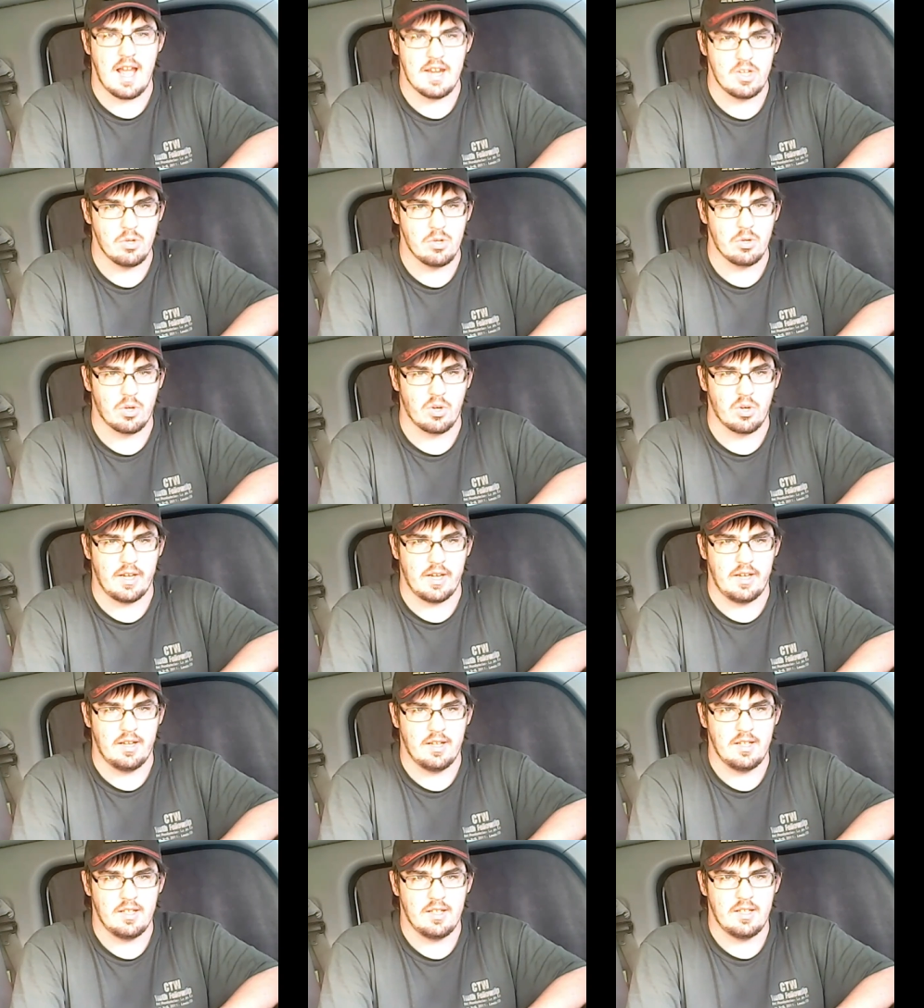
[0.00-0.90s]
I do agree.
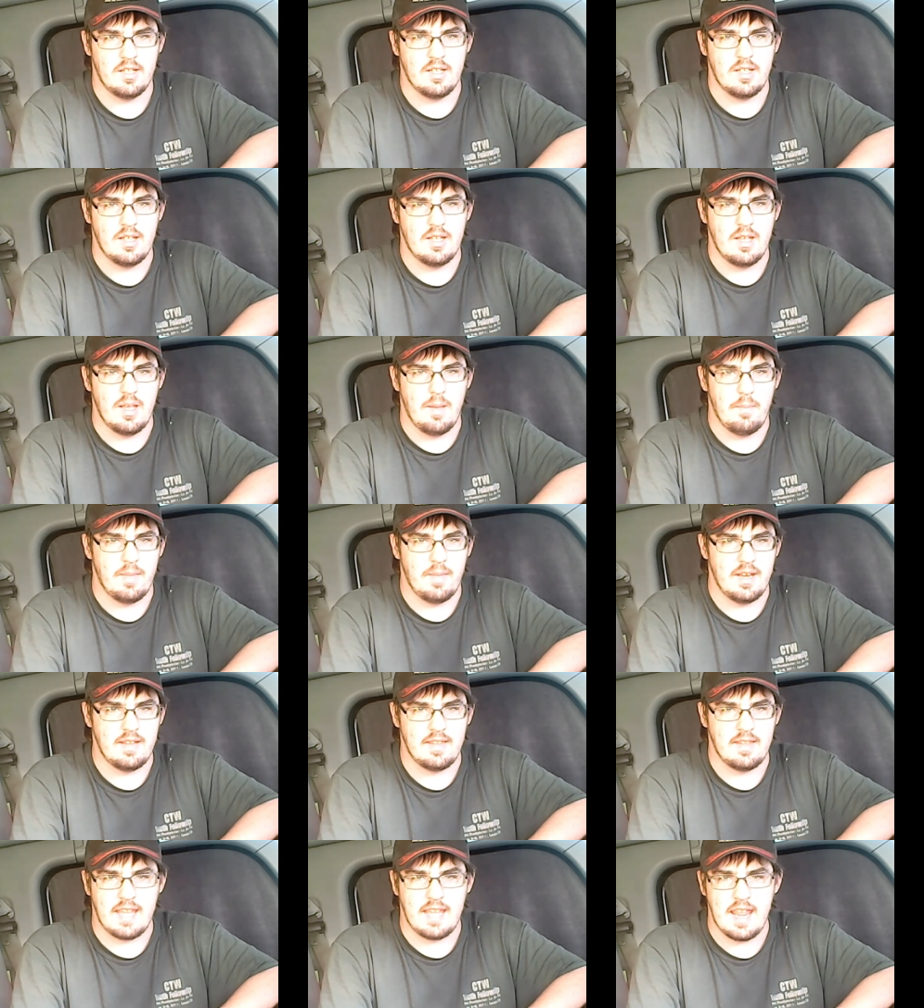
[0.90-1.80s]
But
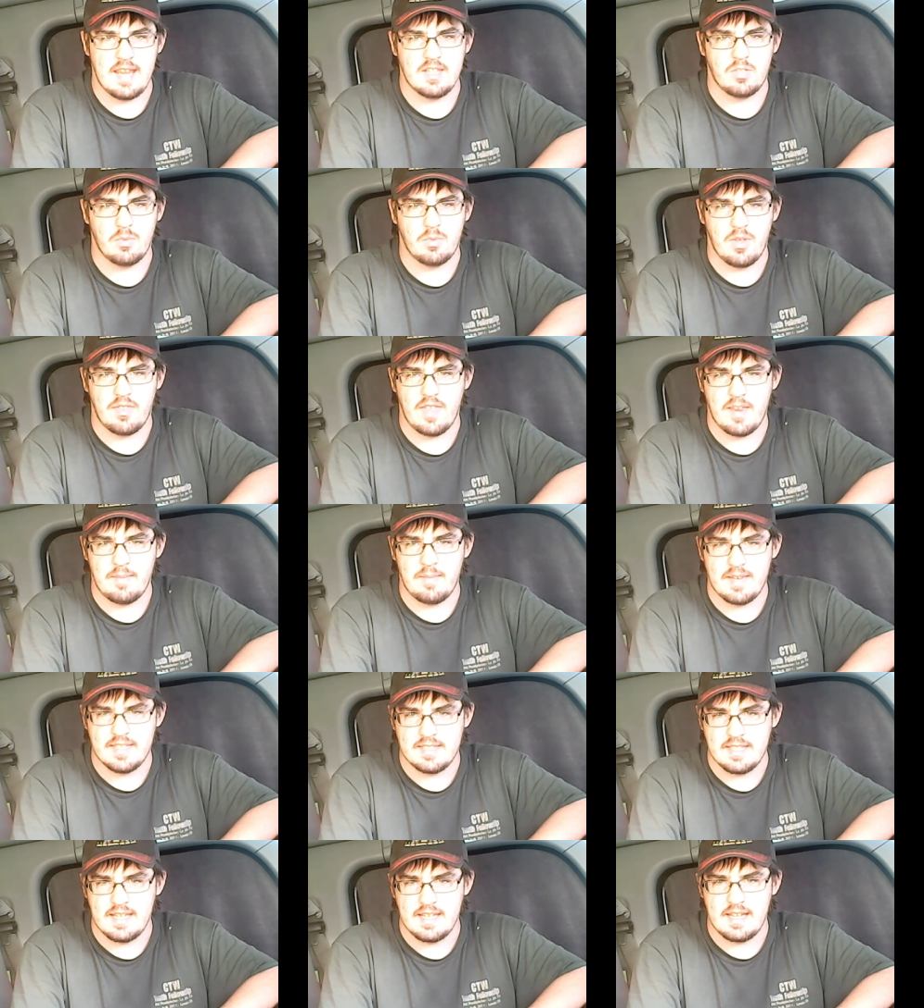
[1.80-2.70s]
in the case with
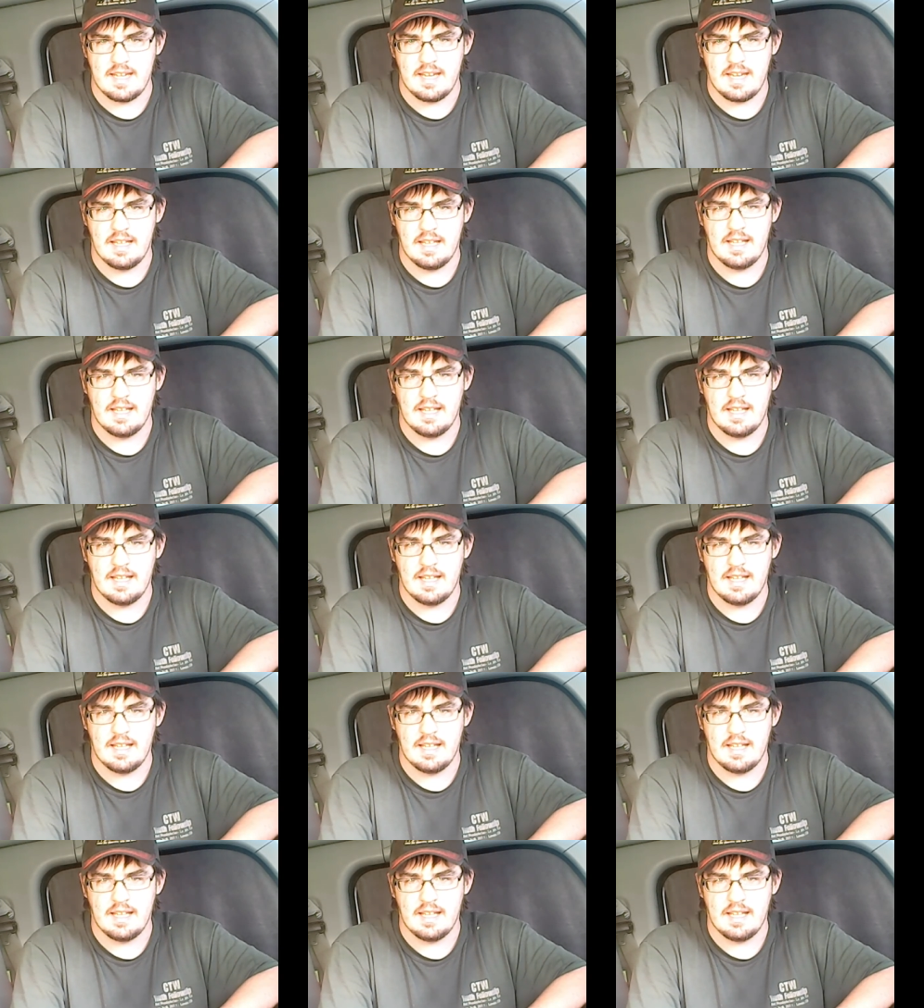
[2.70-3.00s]
ABC,